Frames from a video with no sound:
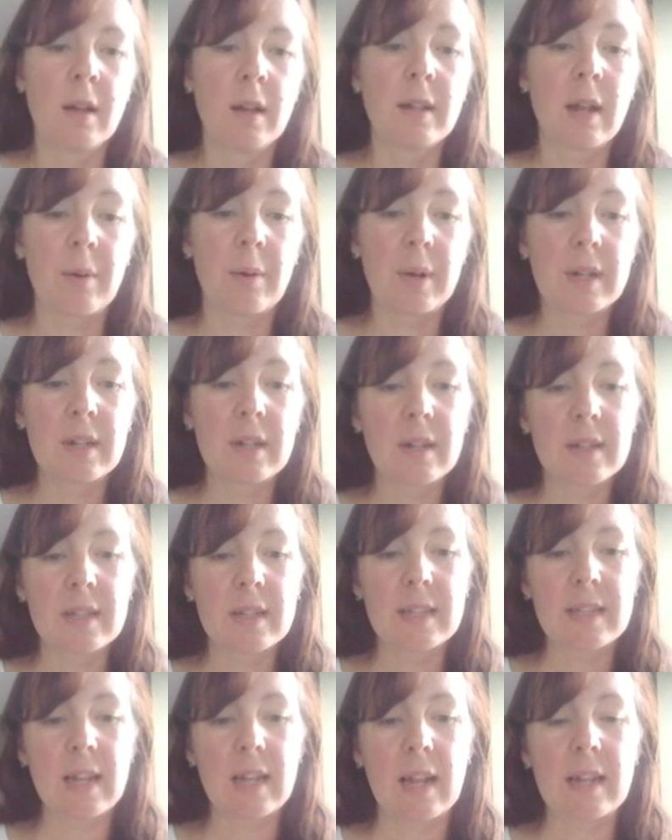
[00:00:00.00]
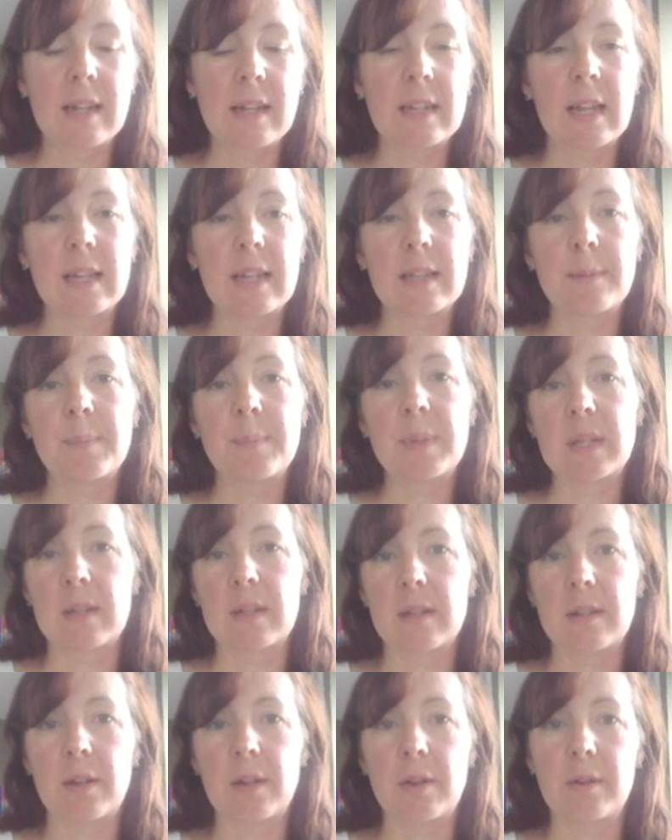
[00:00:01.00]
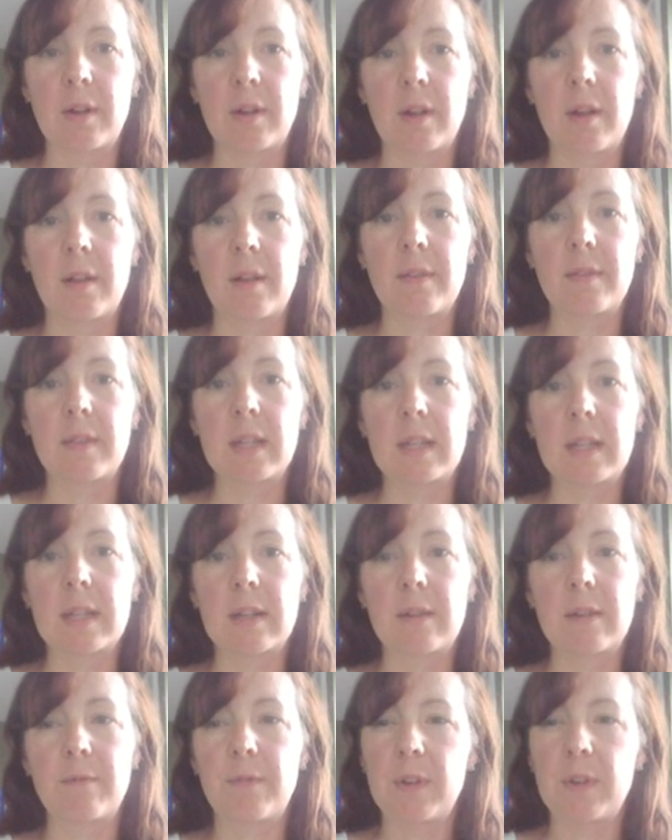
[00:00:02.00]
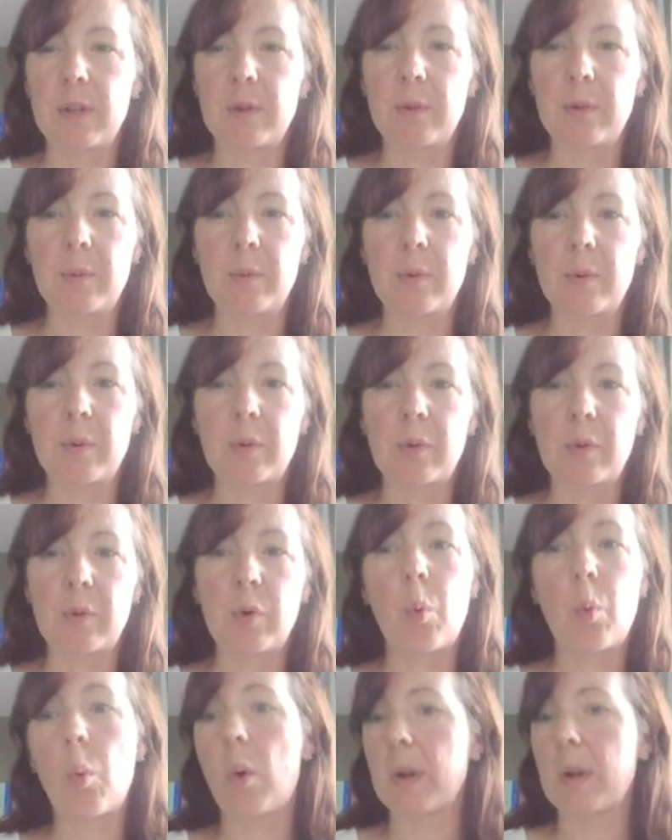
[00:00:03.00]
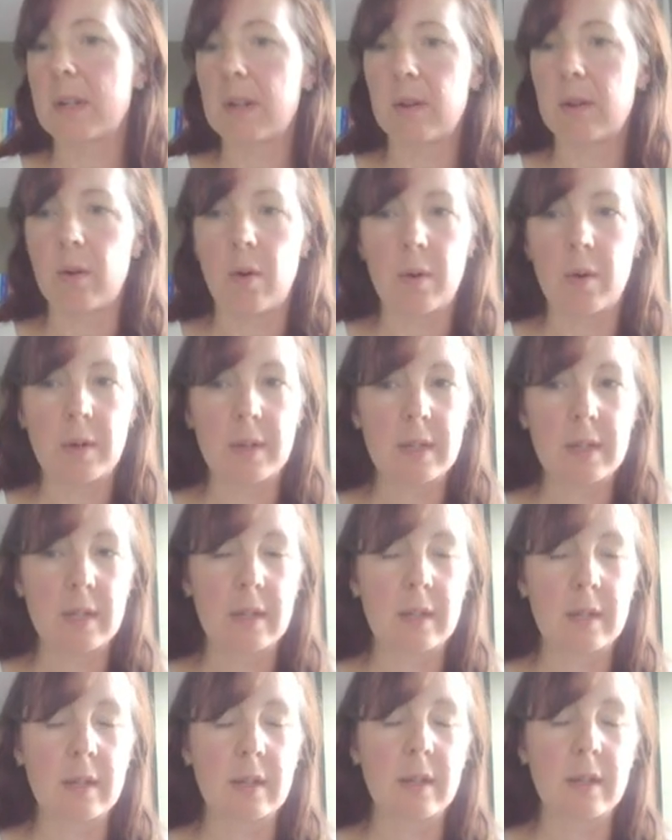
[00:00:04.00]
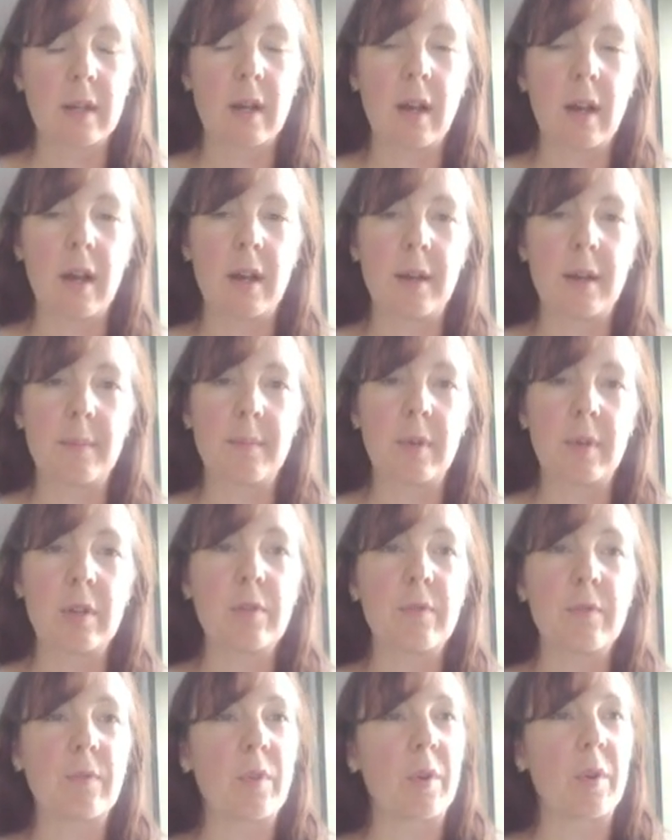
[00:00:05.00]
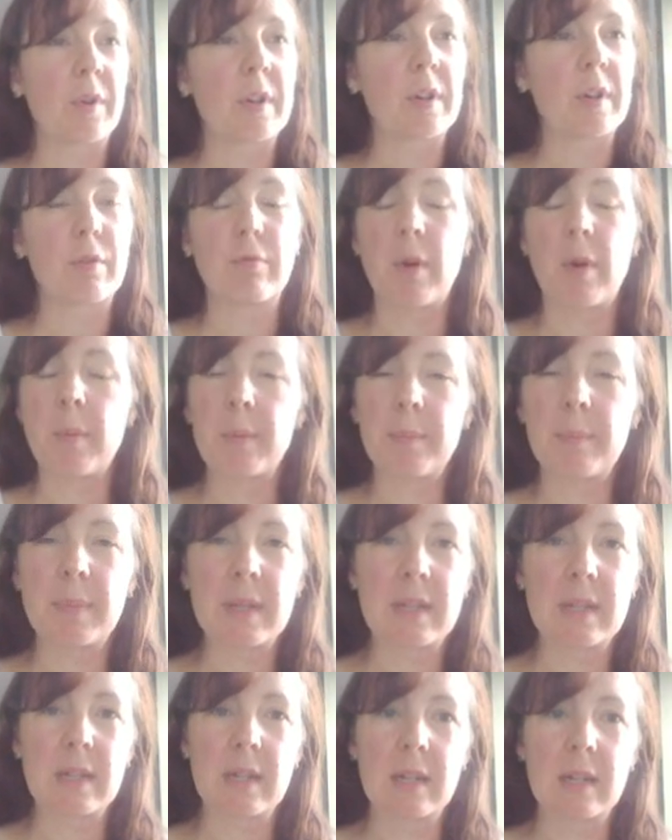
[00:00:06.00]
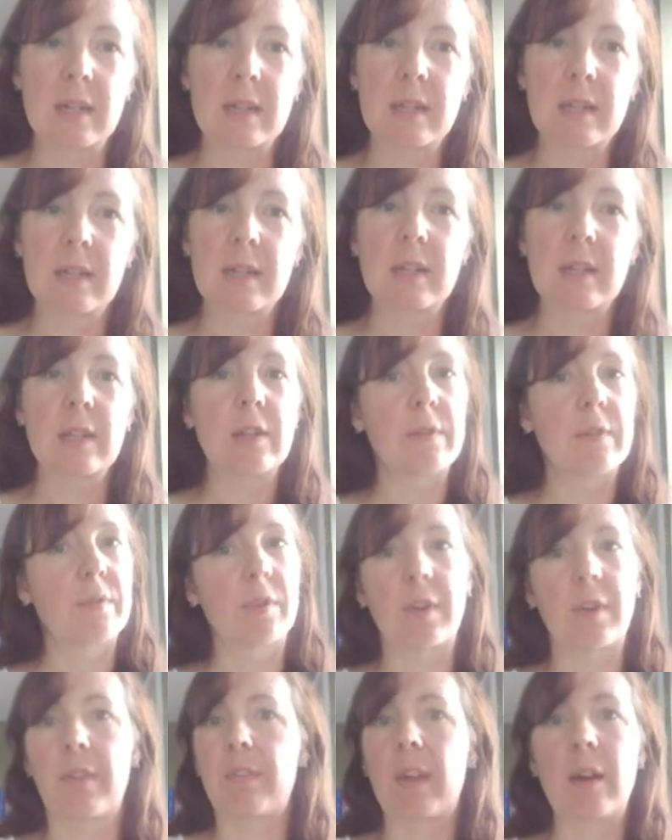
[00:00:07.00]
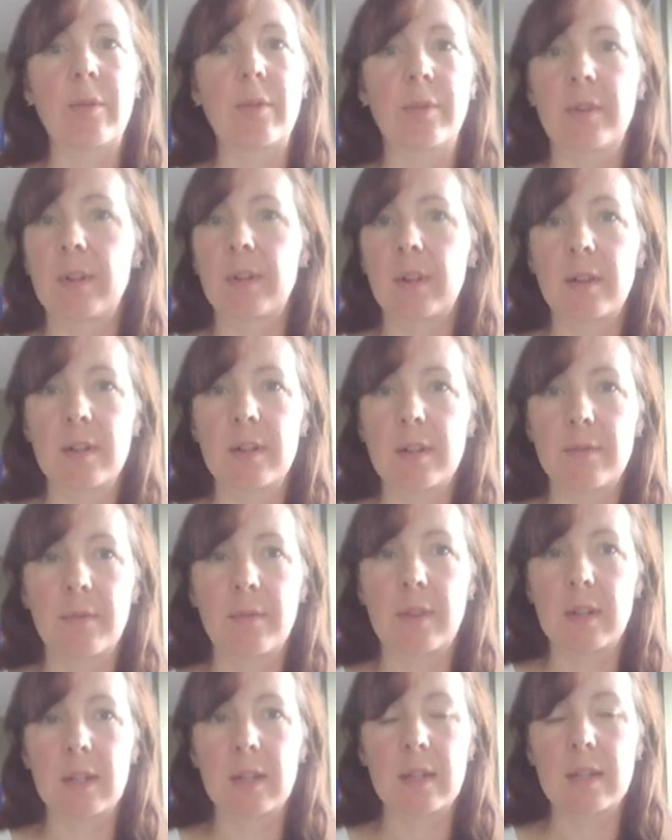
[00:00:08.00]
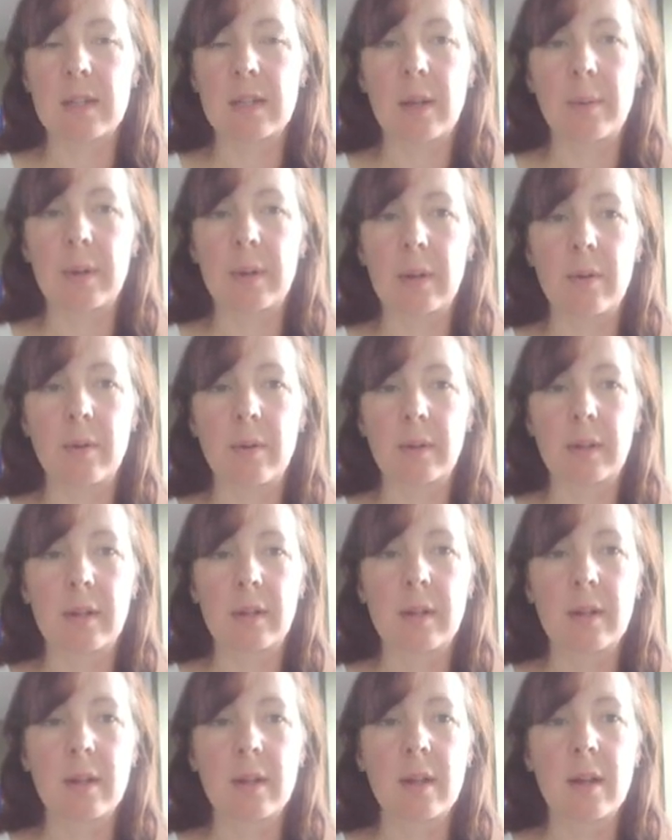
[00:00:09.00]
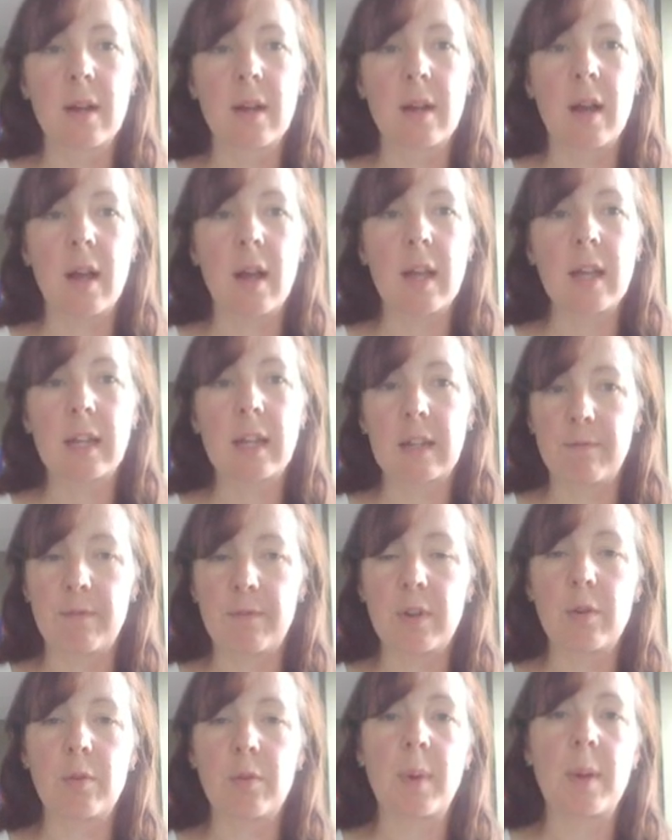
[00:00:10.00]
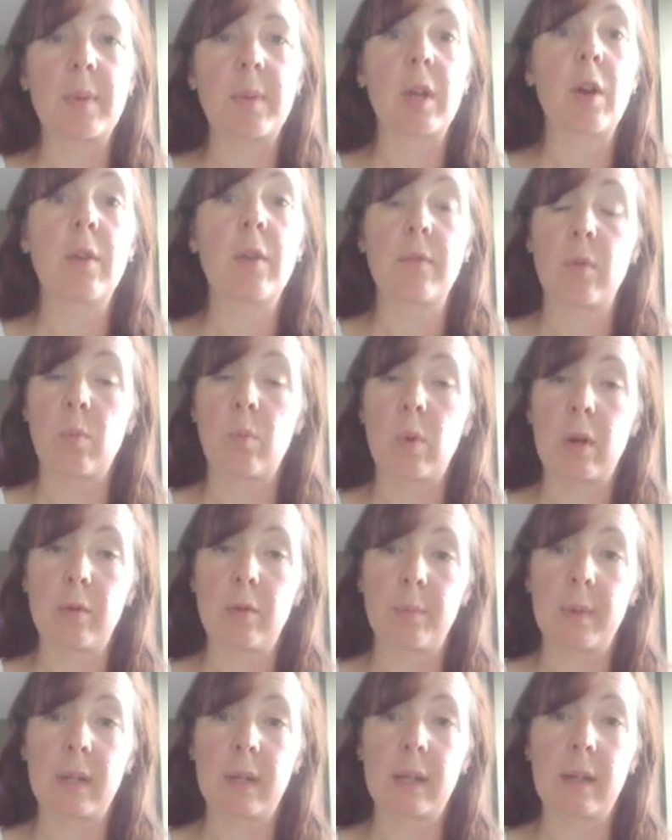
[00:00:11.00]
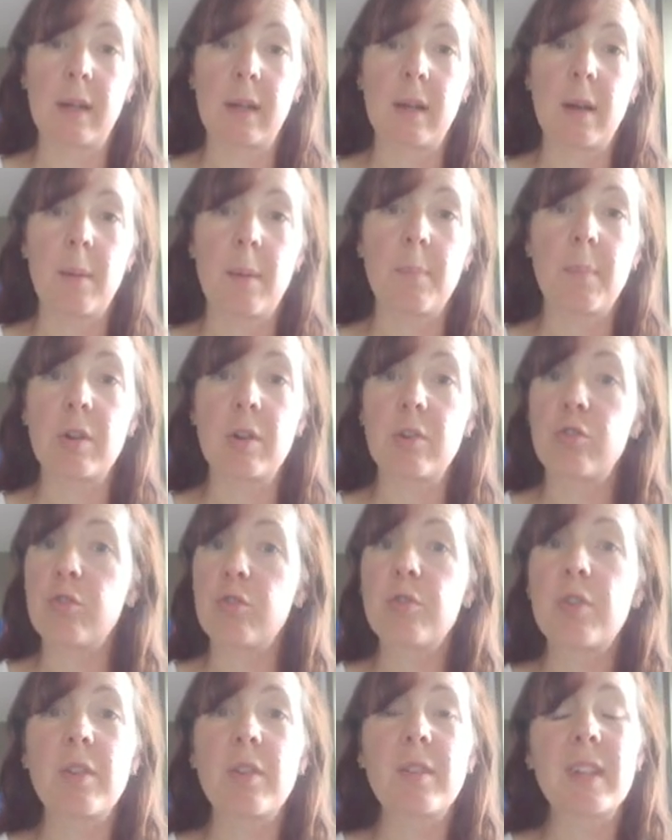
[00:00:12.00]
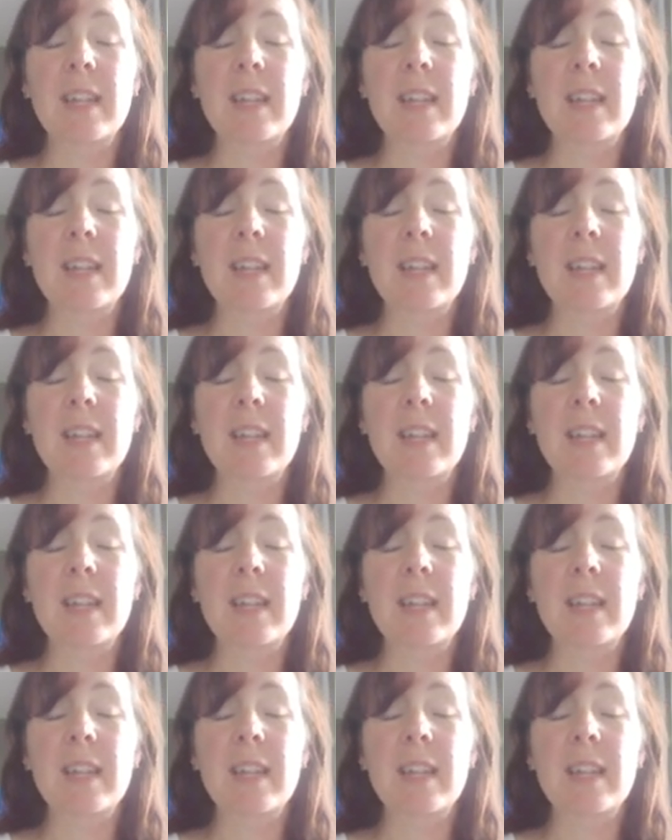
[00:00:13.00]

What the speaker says: Now, I can understand as a business owner, this can feel quite a lot. You've got a growing business, you've got 1,000 other different things going on. It can feel maybe overwhelming, but you don't